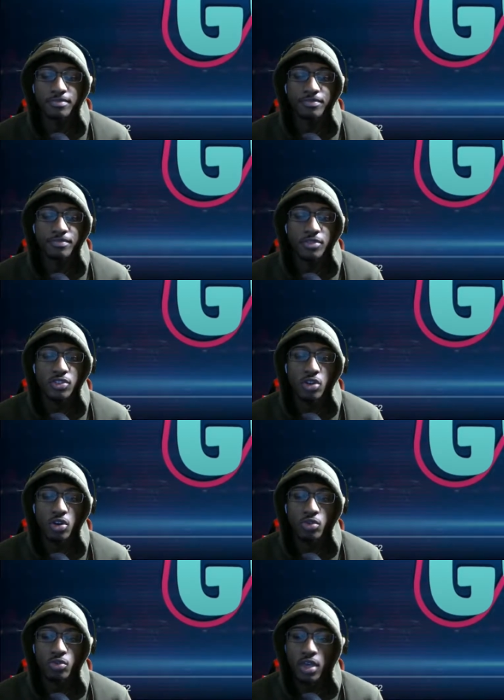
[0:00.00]

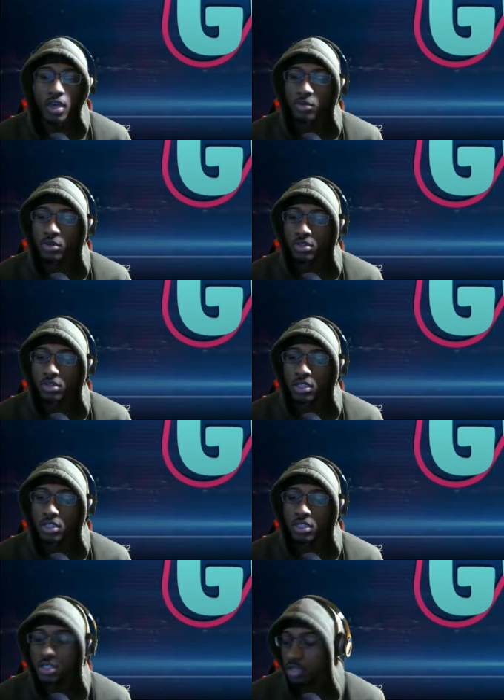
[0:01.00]
So yeah, well, let's
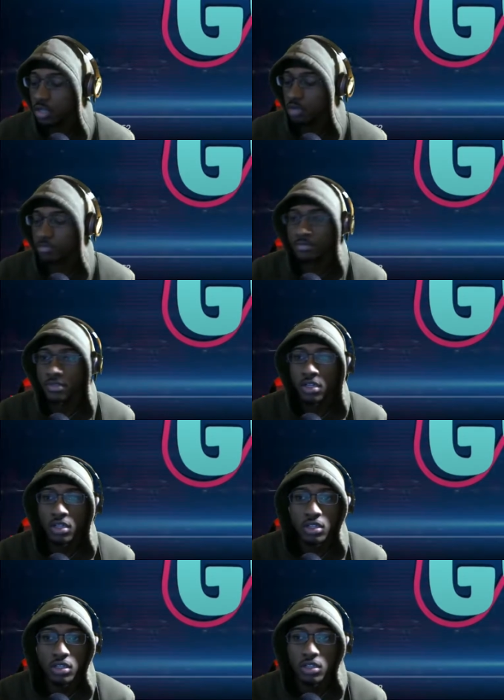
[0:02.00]
see
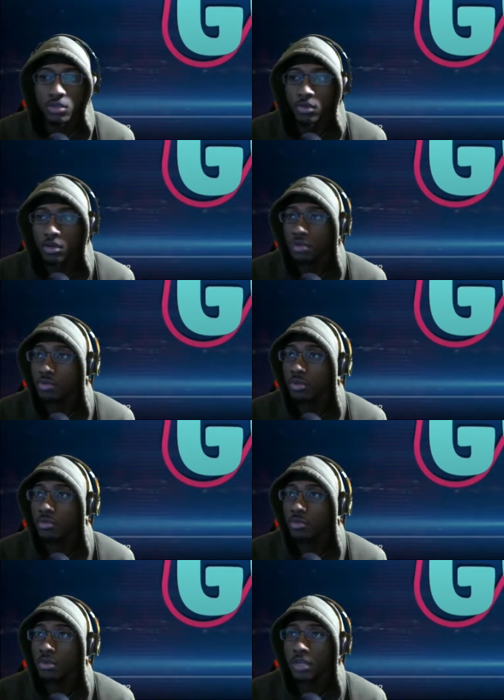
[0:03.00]

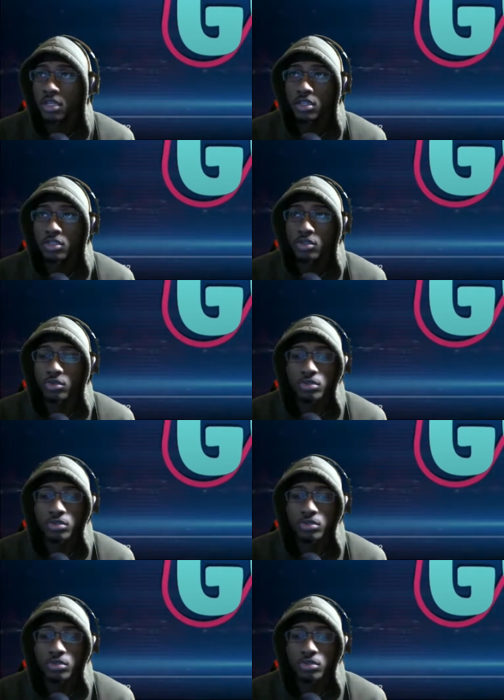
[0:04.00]
what we getting into.